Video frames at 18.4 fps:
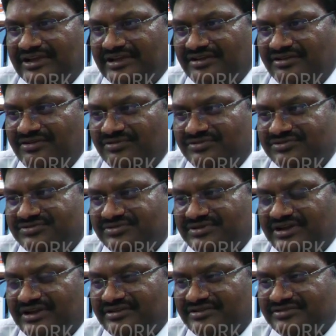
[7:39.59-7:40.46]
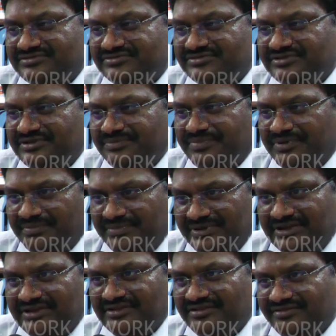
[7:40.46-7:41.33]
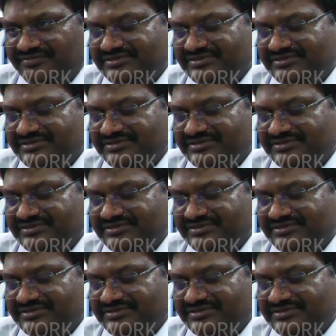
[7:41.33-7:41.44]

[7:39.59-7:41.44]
it also caters to the public in the